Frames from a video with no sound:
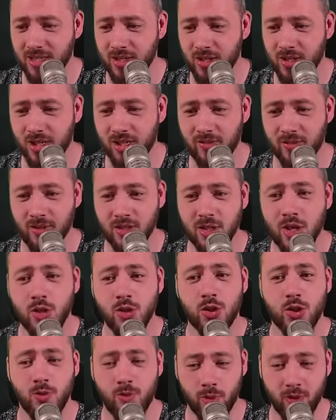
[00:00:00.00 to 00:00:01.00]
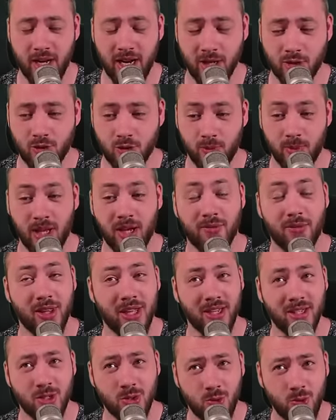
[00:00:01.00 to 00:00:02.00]
going to give us Supernatural Blight for
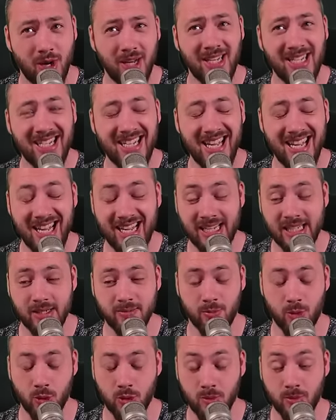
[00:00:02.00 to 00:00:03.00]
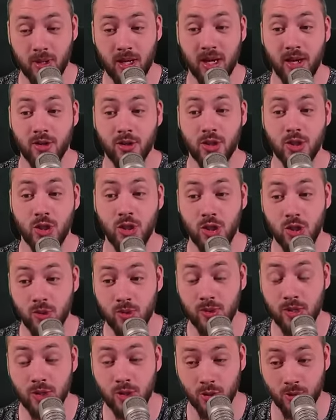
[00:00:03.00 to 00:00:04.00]
that 20x multiplier to you
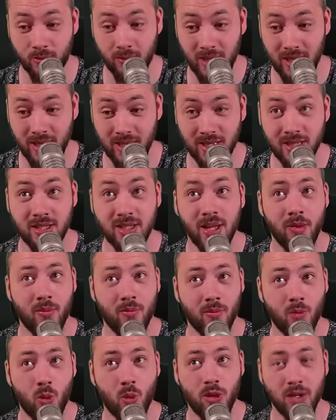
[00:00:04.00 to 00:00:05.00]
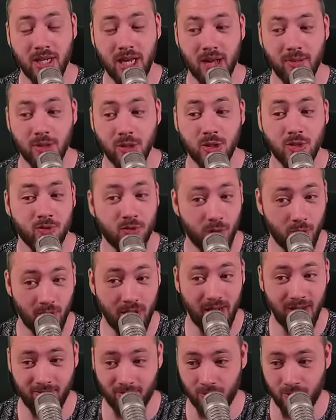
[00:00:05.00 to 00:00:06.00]
and your minions, more damage for
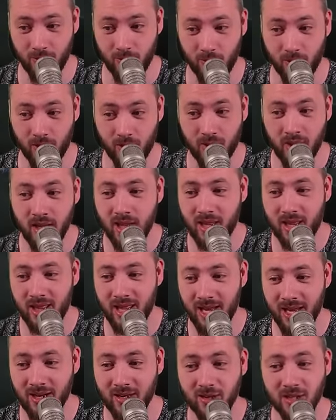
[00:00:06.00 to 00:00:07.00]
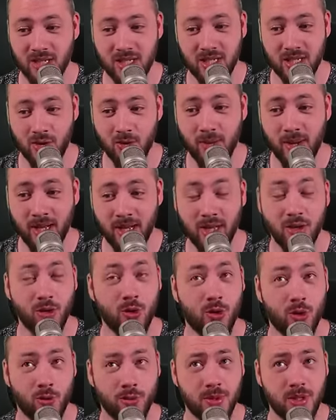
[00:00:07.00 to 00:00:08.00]
everyone. Then still making
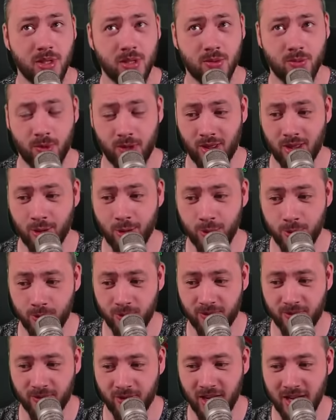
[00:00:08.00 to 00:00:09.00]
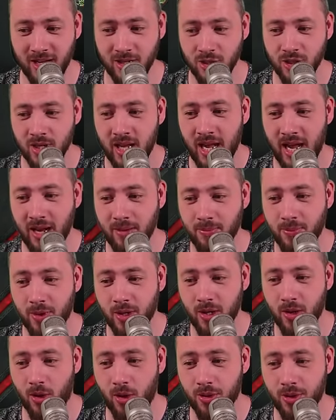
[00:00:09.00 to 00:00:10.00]
corpses with Hood Flesh, and putting
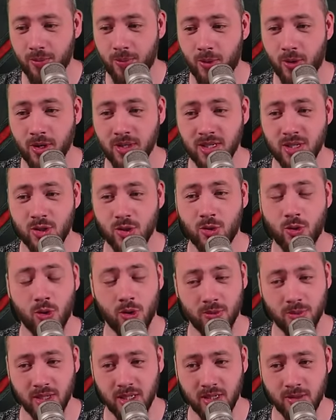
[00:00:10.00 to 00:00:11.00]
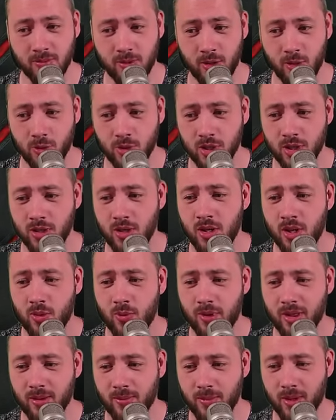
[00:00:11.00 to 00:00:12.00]
all the points into Corpse Explosion
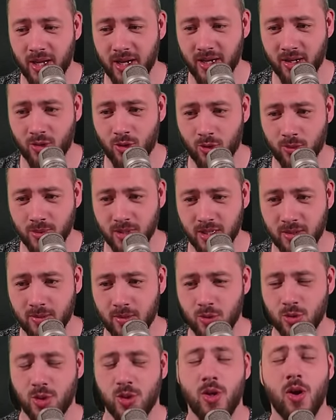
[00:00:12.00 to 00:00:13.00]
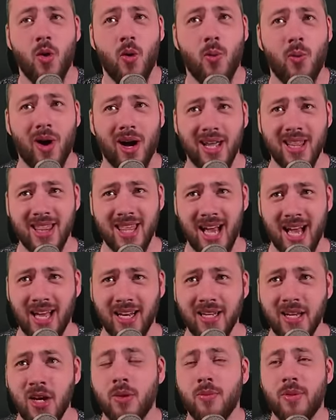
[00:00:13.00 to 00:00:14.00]
with a Blighted Corpse Explosion. Why that?
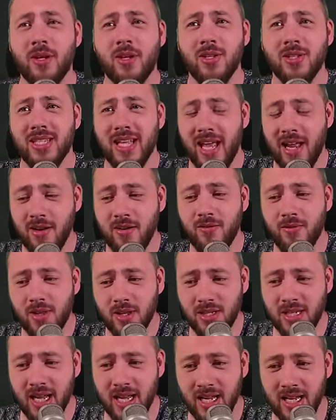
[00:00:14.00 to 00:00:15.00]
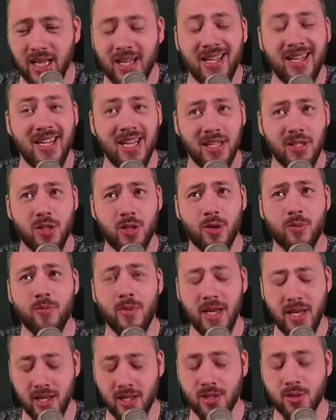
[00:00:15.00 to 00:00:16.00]
Because end of the day, yes, your
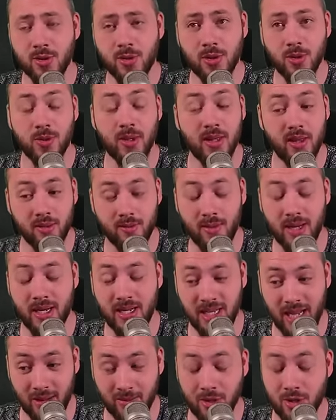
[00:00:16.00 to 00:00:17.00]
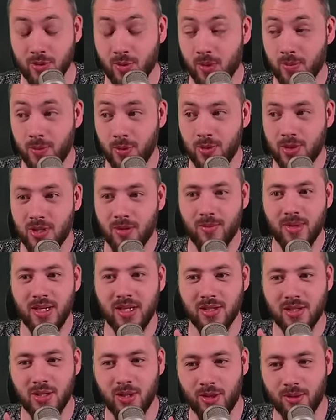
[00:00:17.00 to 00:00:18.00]
minions are doing the main damage and we're boosting
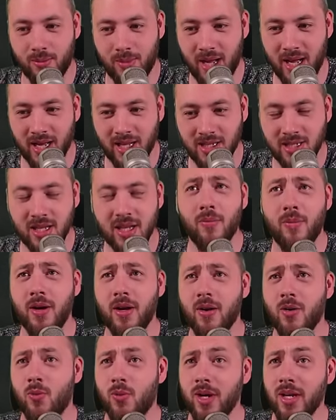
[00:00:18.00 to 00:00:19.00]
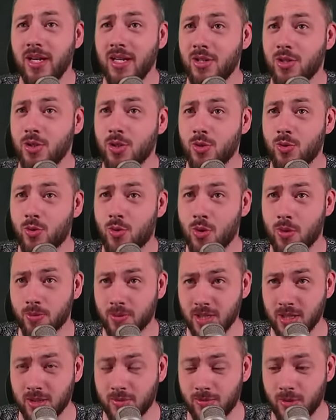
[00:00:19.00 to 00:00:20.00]
minions to the max, but we need to do Corpse
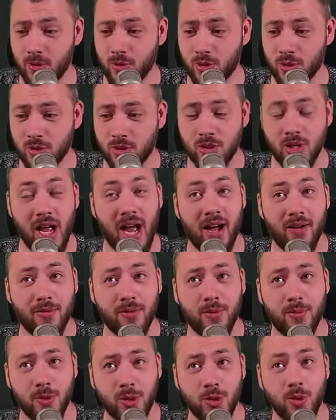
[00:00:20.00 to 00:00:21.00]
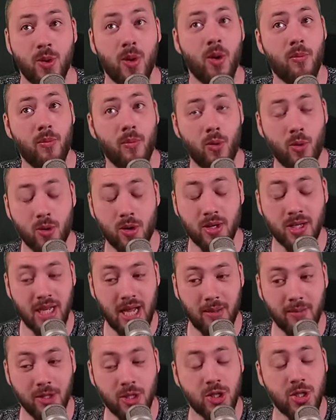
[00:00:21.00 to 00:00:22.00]
Explosions to have them do more
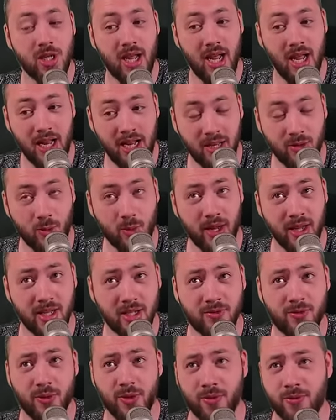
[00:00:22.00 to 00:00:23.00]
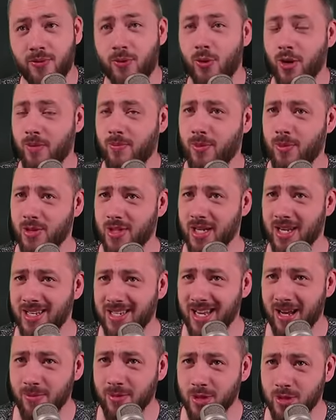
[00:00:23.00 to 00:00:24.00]
damage anyways for the 40%
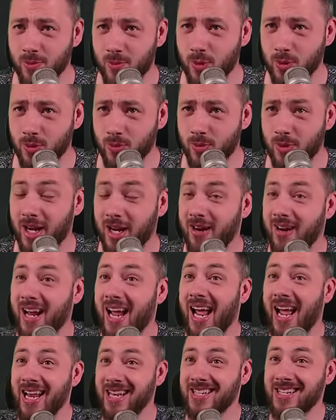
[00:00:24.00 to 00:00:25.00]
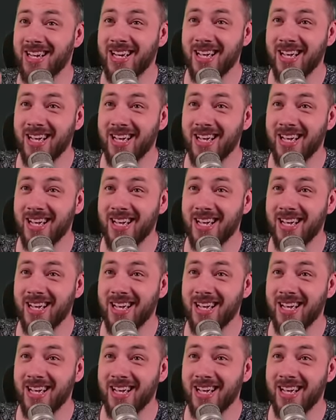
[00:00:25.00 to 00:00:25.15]
damage multiplier and